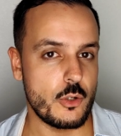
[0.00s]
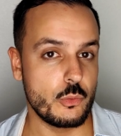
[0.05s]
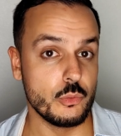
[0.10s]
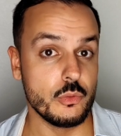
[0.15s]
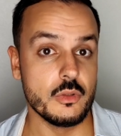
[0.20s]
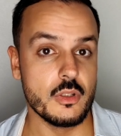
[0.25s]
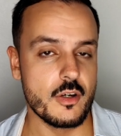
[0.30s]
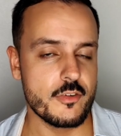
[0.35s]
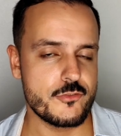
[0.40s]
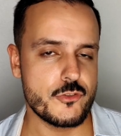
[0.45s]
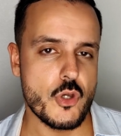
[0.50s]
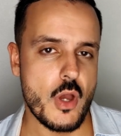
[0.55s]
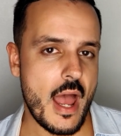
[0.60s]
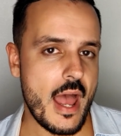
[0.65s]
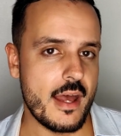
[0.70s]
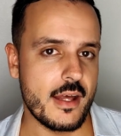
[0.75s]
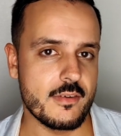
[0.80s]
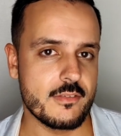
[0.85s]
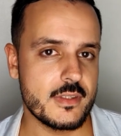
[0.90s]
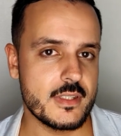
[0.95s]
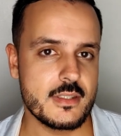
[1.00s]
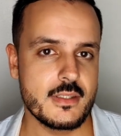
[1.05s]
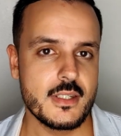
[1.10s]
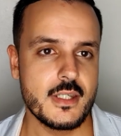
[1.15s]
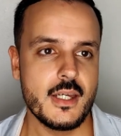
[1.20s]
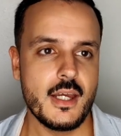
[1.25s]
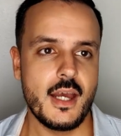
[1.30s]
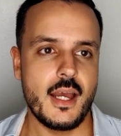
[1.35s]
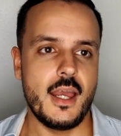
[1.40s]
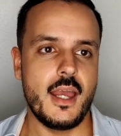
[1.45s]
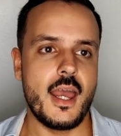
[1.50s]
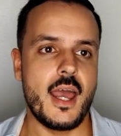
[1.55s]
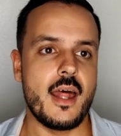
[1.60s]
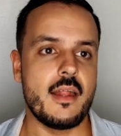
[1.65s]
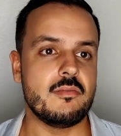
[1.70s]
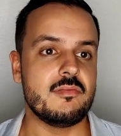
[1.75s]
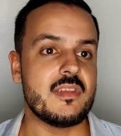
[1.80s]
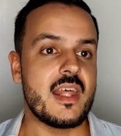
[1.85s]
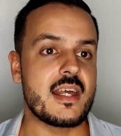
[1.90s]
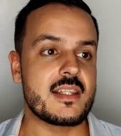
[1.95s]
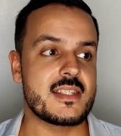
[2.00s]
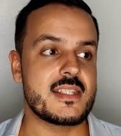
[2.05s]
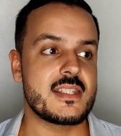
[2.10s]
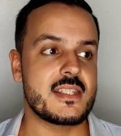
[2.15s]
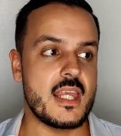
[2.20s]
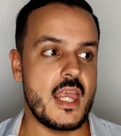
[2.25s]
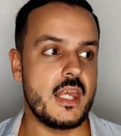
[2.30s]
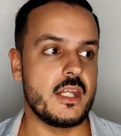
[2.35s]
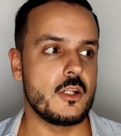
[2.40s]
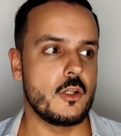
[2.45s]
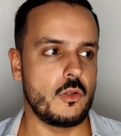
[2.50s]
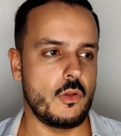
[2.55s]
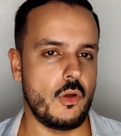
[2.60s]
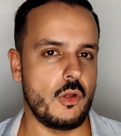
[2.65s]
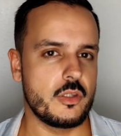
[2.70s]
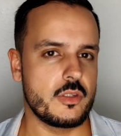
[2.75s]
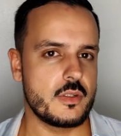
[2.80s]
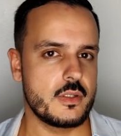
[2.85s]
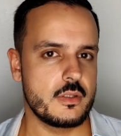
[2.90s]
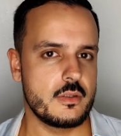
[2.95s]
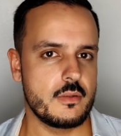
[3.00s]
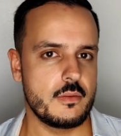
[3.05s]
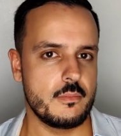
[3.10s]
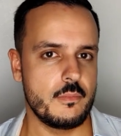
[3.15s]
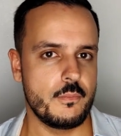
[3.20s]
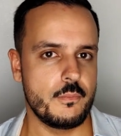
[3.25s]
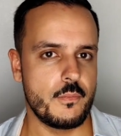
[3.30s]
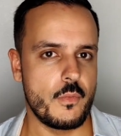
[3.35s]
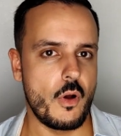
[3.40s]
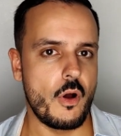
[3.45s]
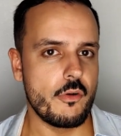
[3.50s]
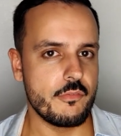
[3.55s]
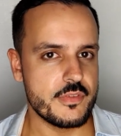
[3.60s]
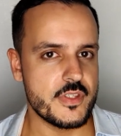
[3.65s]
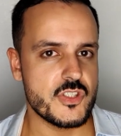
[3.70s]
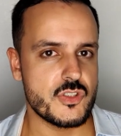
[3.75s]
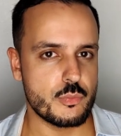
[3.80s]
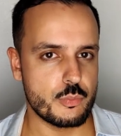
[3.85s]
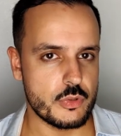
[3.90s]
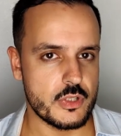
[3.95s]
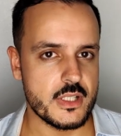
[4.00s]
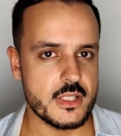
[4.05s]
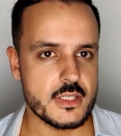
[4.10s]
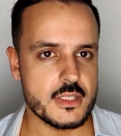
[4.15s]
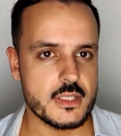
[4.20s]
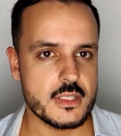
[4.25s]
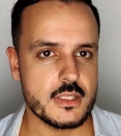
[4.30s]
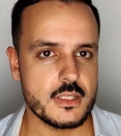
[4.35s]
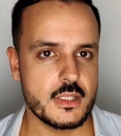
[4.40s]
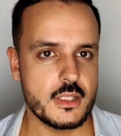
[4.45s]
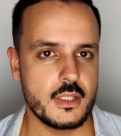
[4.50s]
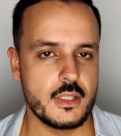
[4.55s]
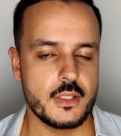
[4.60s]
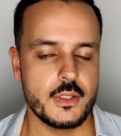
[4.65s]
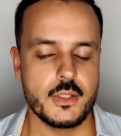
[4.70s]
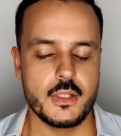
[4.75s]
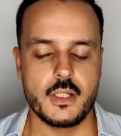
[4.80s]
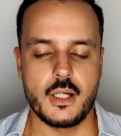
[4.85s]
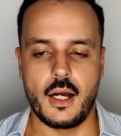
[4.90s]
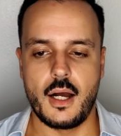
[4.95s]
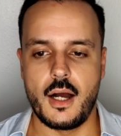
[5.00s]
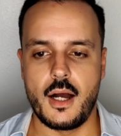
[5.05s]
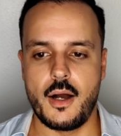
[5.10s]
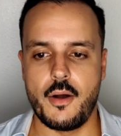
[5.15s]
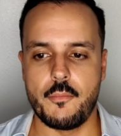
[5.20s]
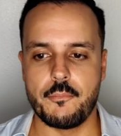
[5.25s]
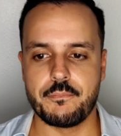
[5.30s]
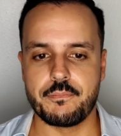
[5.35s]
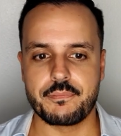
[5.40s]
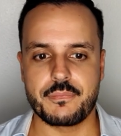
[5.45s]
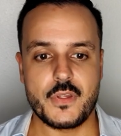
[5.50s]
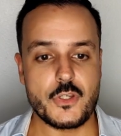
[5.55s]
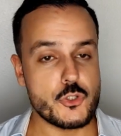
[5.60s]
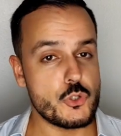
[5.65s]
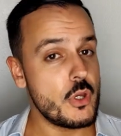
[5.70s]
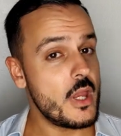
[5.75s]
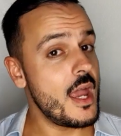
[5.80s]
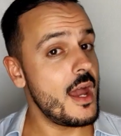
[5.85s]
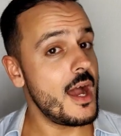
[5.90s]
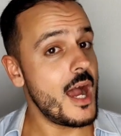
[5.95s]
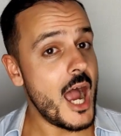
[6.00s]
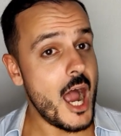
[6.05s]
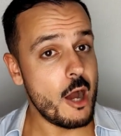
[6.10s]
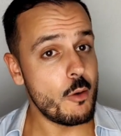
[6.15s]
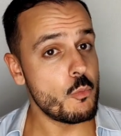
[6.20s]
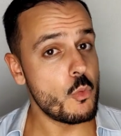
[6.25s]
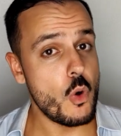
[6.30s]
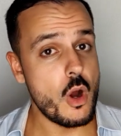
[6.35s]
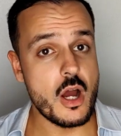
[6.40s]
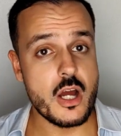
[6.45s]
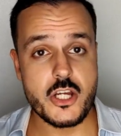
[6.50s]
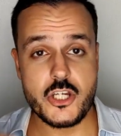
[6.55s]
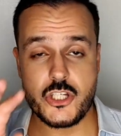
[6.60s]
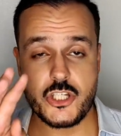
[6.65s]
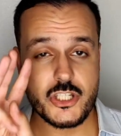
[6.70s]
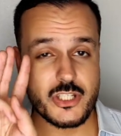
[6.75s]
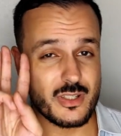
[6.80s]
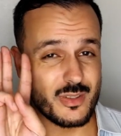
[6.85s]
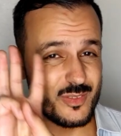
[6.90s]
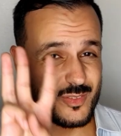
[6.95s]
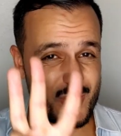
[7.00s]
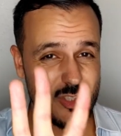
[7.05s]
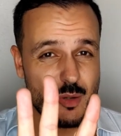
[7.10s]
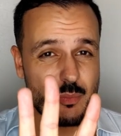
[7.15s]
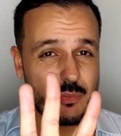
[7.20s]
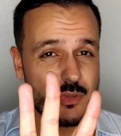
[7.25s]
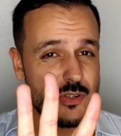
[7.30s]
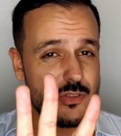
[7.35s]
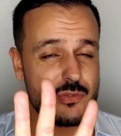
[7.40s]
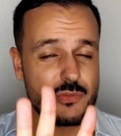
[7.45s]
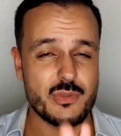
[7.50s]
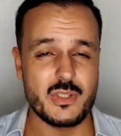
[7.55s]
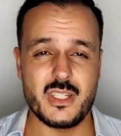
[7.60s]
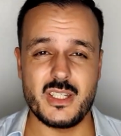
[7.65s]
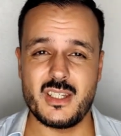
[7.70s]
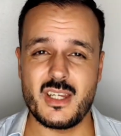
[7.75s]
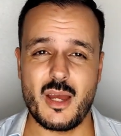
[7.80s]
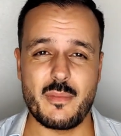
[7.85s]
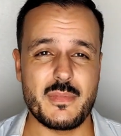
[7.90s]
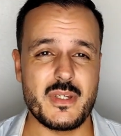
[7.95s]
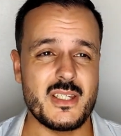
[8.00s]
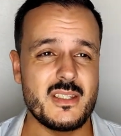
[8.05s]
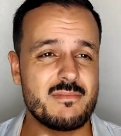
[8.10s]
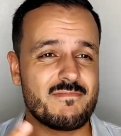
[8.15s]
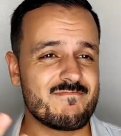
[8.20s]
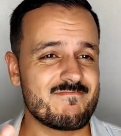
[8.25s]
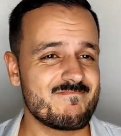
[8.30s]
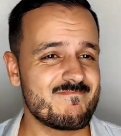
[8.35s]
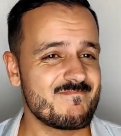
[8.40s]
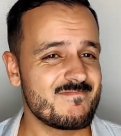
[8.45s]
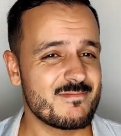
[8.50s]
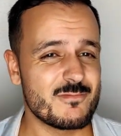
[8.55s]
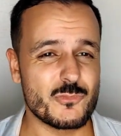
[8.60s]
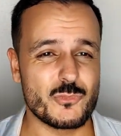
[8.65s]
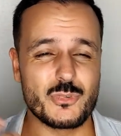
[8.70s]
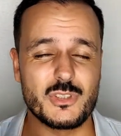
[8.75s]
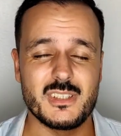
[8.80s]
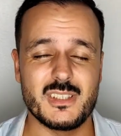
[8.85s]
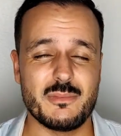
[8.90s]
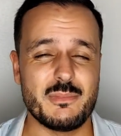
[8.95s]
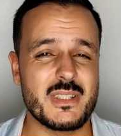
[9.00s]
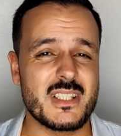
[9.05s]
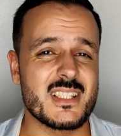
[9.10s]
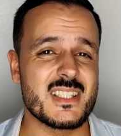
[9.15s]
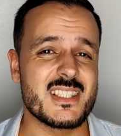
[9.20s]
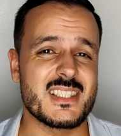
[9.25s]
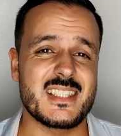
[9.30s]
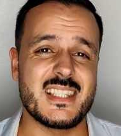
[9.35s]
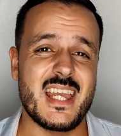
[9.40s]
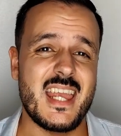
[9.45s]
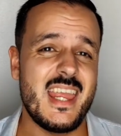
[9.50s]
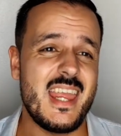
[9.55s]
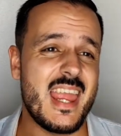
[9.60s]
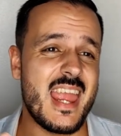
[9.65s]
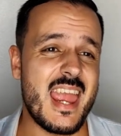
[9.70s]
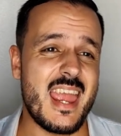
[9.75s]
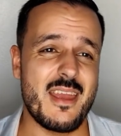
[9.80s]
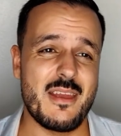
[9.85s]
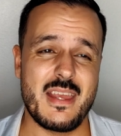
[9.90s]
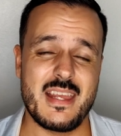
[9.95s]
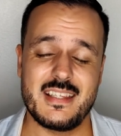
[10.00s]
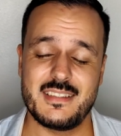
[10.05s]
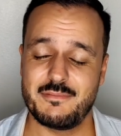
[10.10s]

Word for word: that I would love to have. And that's saying a lot of this brand. Um, so yeah, Amouage number three. I mean, really because they